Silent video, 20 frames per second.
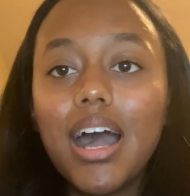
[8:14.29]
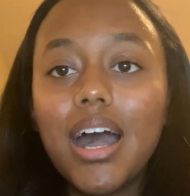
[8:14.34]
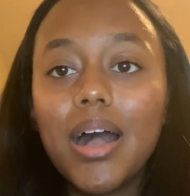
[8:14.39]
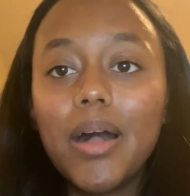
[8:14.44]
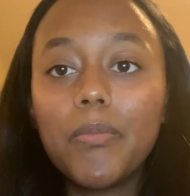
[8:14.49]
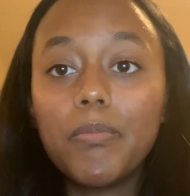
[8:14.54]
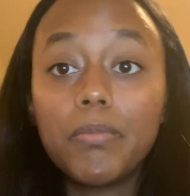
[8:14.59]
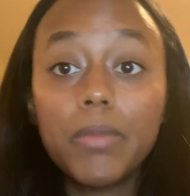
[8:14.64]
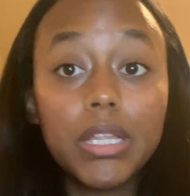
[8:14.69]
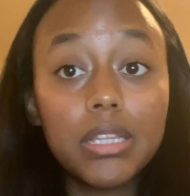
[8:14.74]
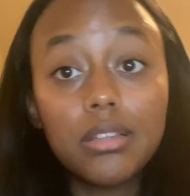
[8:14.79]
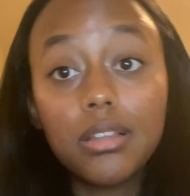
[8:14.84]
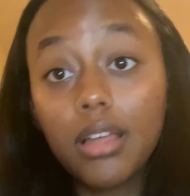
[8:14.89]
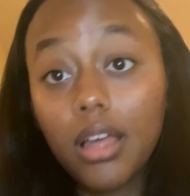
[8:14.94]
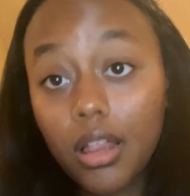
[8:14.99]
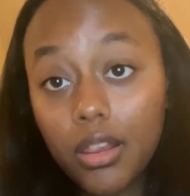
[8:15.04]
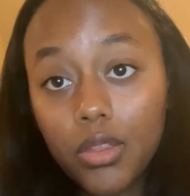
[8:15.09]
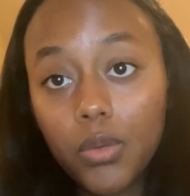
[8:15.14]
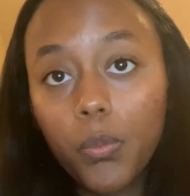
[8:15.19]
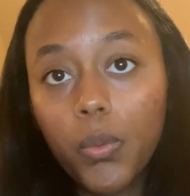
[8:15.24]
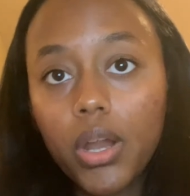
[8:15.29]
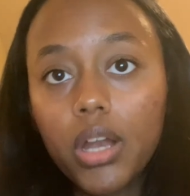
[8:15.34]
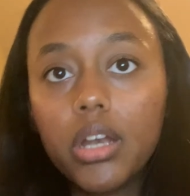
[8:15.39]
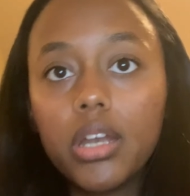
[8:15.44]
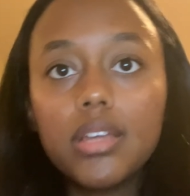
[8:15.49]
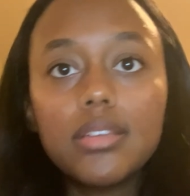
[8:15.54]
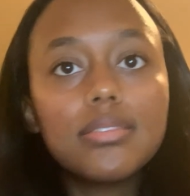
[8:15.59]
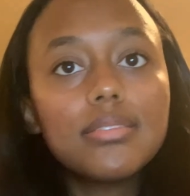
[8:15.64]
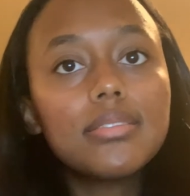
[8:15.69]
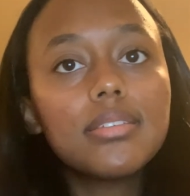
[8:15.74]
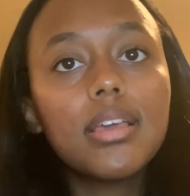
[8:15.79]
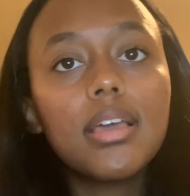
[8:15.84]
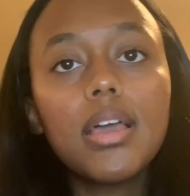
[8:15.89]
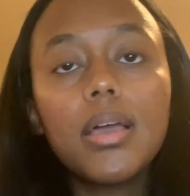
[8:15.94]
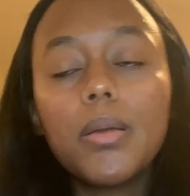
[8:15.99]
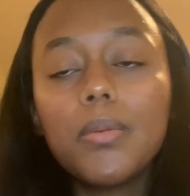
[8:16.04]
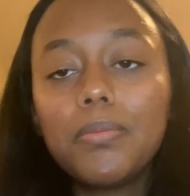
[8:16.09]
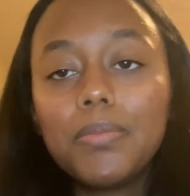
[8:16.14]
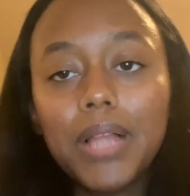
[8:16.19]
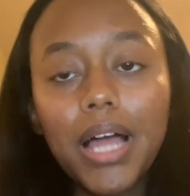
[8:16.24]
Mental health awareness,
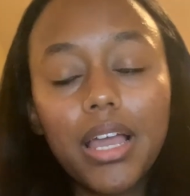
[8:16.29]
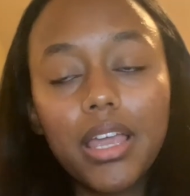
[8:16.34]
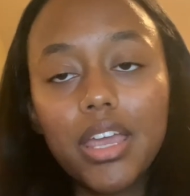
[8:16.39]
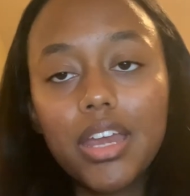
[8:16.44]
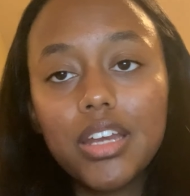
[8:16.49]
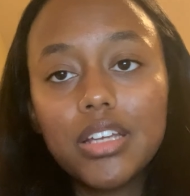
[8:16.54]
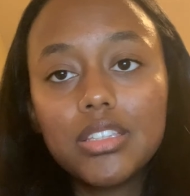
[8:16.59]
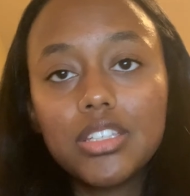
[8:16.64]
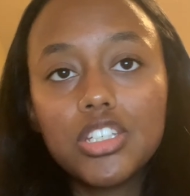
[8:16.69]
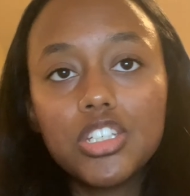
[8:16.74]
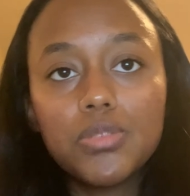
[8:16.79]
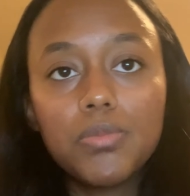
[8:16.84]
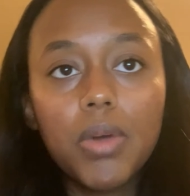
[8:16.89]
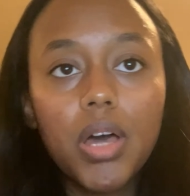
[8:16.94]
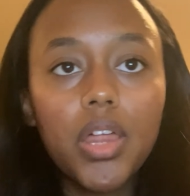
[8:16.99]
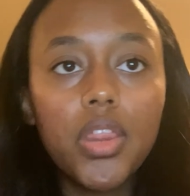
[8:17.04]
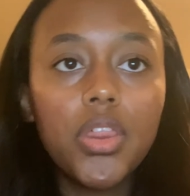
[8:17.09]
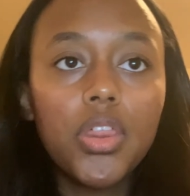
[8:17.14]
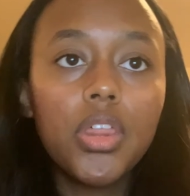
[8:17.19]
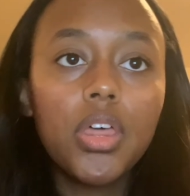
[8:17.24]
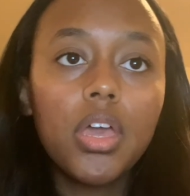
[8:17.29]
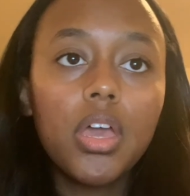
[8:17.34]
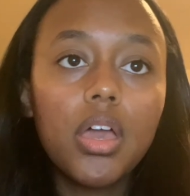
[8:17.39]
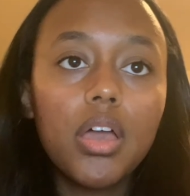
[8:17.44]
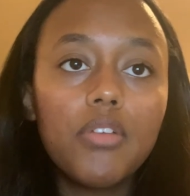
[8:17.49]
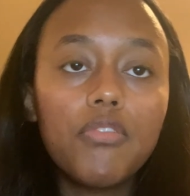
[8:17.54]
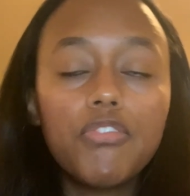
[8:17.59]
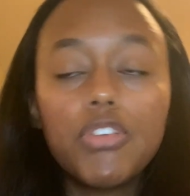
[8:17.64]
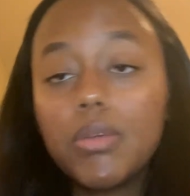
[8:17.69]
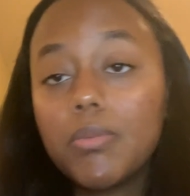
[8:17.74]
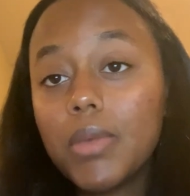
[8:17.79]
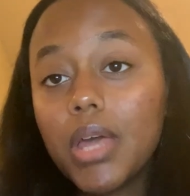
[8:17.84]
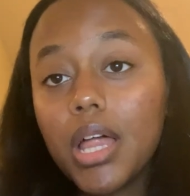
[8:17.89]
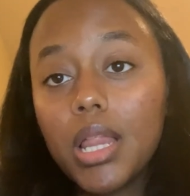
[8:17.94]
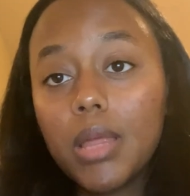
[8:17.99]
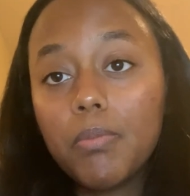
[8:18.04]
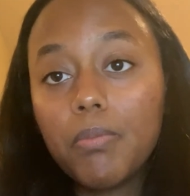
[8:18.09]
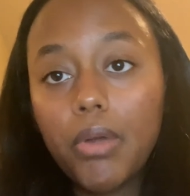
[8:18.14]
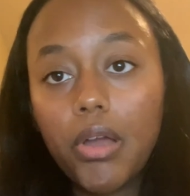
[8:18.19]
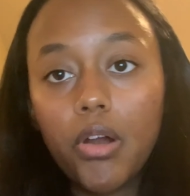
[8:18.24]
Black Heritage Month, female
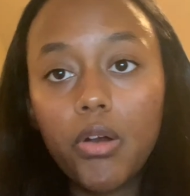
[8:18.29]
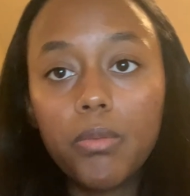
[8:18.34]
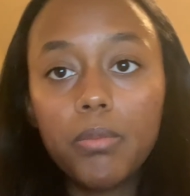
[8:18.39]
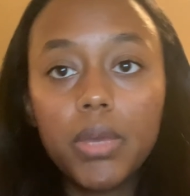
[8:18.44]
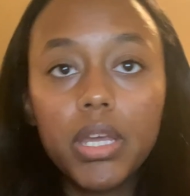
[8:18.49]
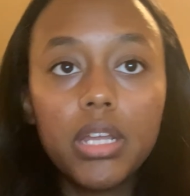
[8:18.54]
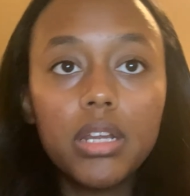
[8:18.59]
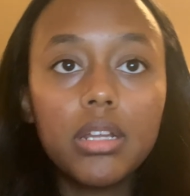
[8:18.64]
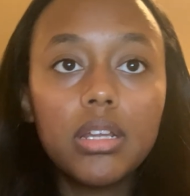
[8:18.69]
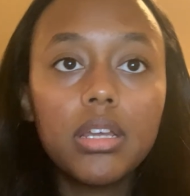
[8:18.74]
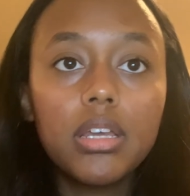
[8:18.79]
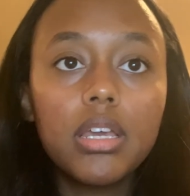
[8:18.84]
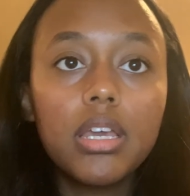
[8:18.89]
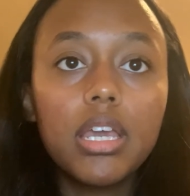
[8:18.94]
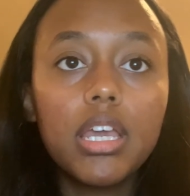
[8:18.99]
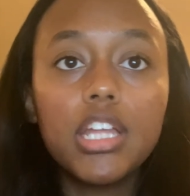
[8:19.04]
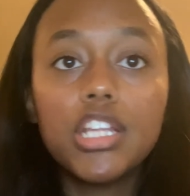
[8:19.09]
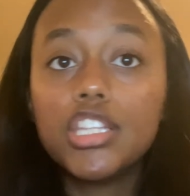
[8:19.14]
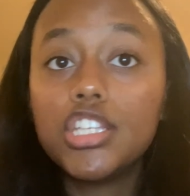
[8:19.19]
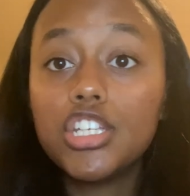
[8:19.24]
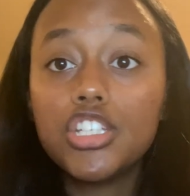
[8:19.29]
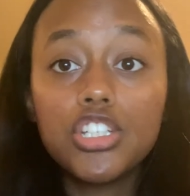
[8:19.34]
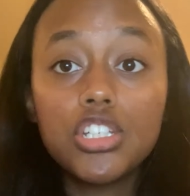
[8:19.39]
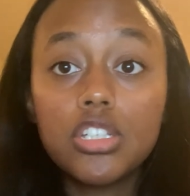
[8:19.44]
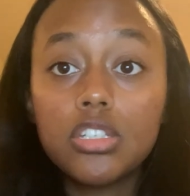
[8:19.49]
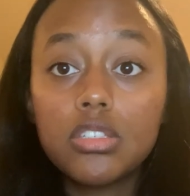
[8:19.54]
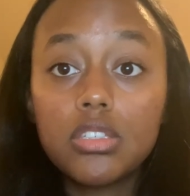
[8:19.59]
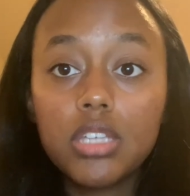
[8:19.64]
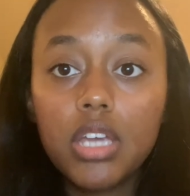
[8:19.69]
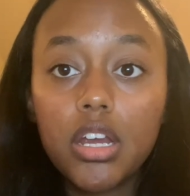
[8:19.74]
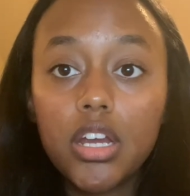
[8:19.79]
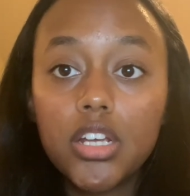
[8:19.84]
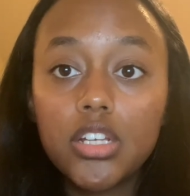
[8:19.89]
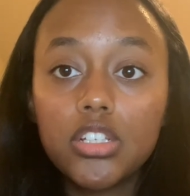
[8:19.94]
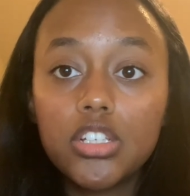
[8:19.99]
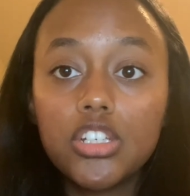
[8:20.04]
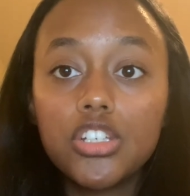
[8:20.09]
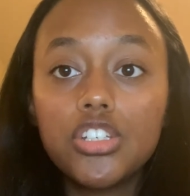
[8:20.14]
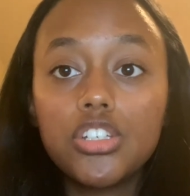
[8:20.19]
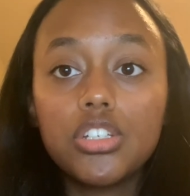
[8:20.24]
empowerment, Indigenous
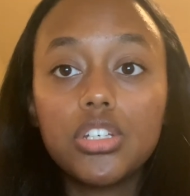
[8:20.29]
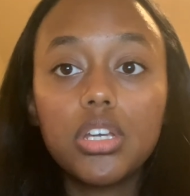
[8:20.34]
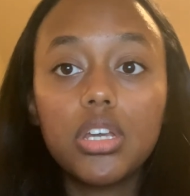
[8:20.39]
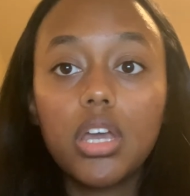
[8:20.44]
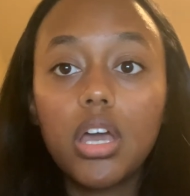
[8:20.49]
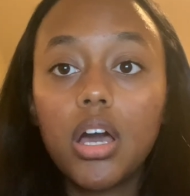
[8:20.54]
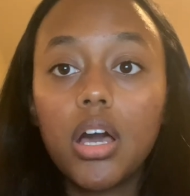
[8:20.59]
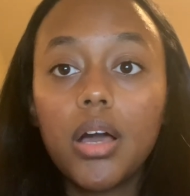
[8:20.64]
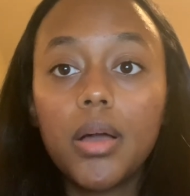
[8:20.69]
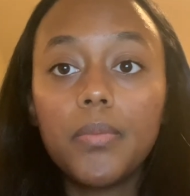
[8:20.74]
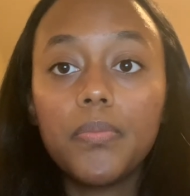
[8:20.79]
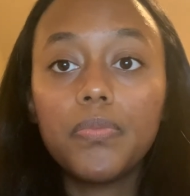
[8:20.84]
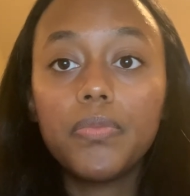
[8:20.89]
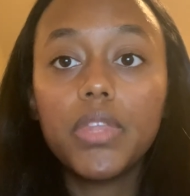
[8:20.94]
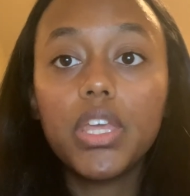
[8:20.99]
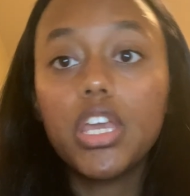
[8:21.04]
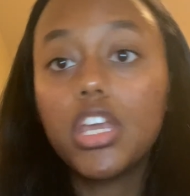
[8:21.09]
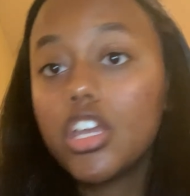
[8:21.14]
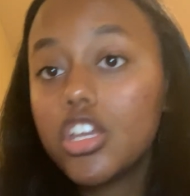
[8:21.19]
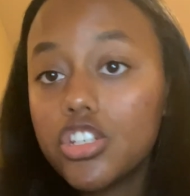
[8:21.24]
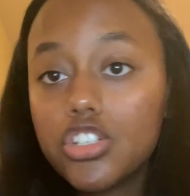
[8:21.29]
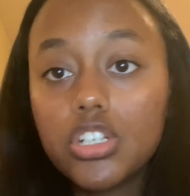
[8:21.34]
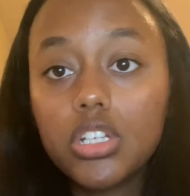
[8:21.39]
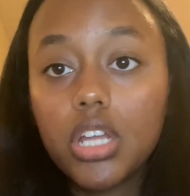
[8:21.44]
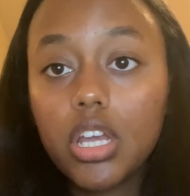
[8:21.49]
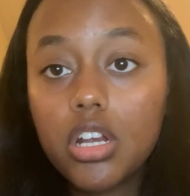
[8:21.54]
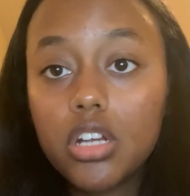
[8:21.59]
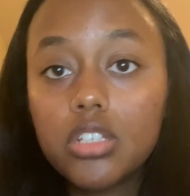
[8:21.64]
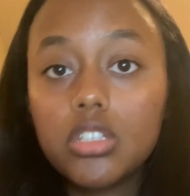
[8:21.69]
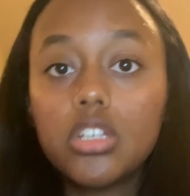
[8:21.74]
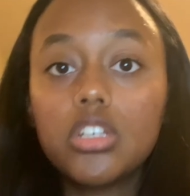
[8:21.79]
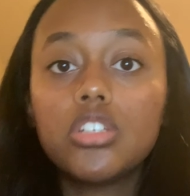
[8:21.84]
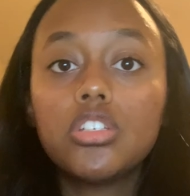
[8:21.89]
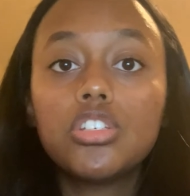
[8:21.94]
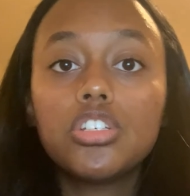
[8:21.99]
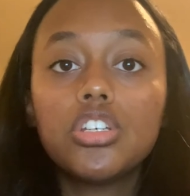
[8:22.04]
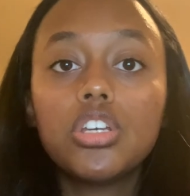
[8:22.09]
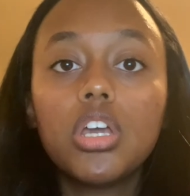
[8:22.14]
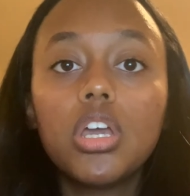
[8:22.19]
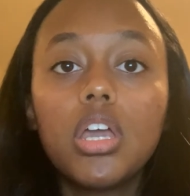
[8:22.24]
heritage, Asian heritage.